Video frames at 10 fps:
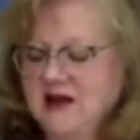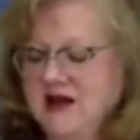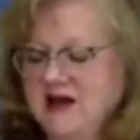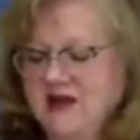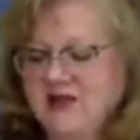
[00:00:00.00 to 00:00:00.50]

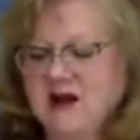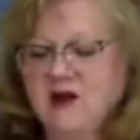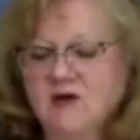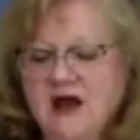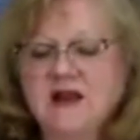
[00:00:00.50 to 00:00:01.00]
And I thought,
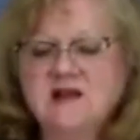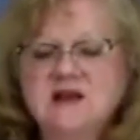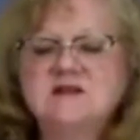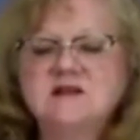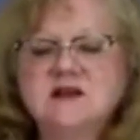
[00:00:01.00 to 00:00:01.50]
okay,
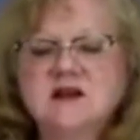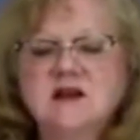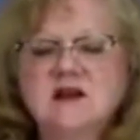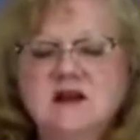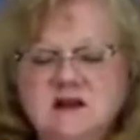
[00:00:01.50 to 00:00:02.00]
let's
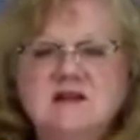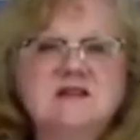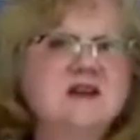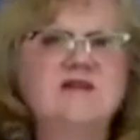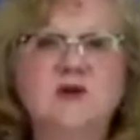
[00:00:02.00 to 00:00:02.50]

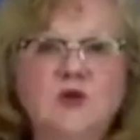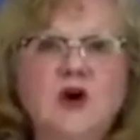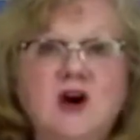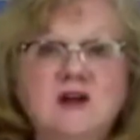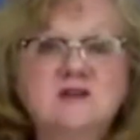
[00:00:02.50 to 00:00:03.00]
see if it
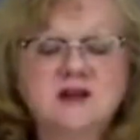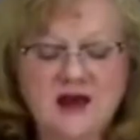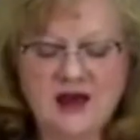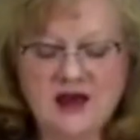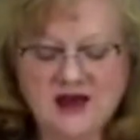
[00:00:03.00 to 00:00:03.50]
works.
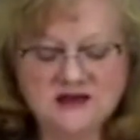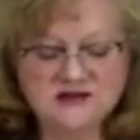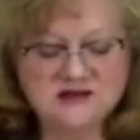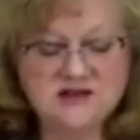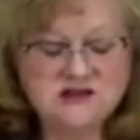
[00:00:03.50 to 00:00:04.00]

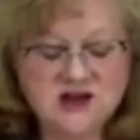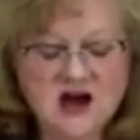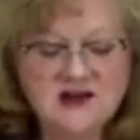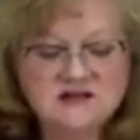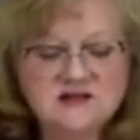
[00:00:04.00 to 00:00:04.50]
And it
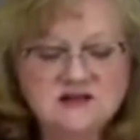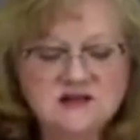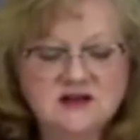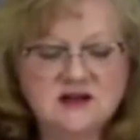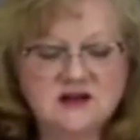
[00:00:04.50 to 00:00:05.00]
does.
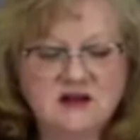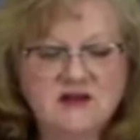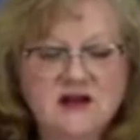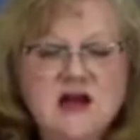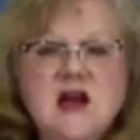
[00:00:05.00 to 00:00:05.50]
I
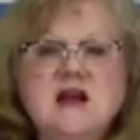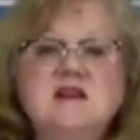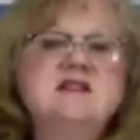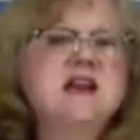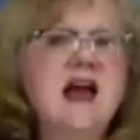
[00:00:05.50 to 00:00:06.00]
love it.
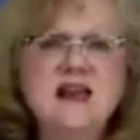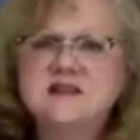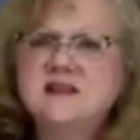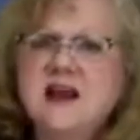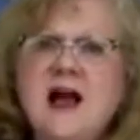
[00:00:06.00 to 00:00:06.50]

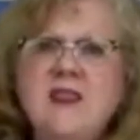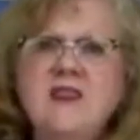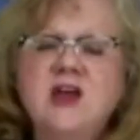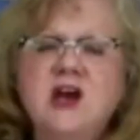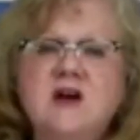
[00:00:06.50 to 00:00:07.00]
Test it
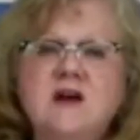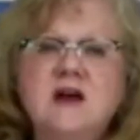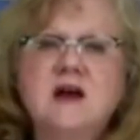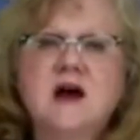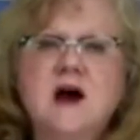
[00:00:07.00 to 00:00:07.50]
out there.
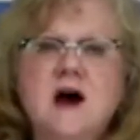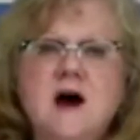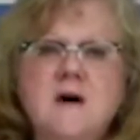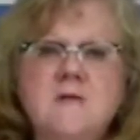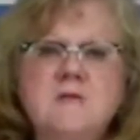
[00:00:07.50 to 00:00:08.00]

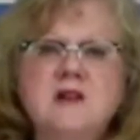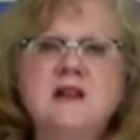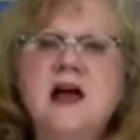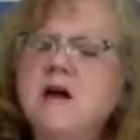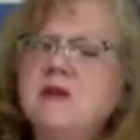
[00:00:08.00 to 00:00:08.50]

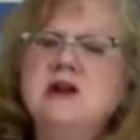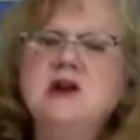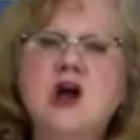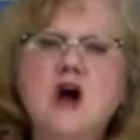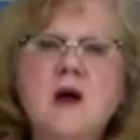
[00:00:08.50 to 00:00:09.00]
Let me
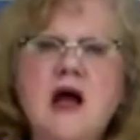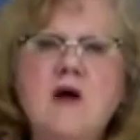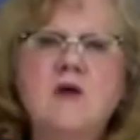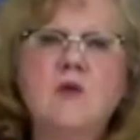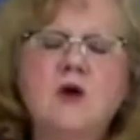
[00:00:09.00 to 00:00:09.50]
know
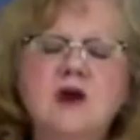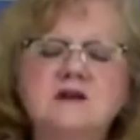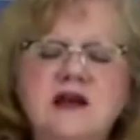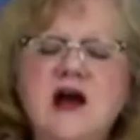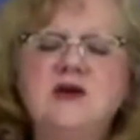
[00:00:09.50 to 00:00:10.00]
how it
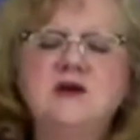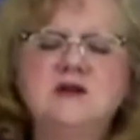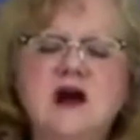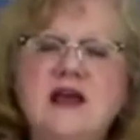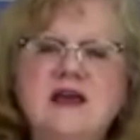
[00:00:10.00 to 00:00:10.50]
works, how you
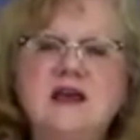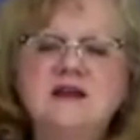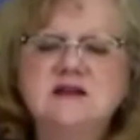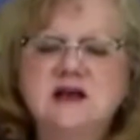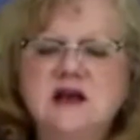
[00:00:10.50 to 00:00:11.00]
like
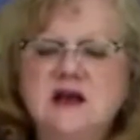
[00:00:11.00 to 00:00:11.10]
it.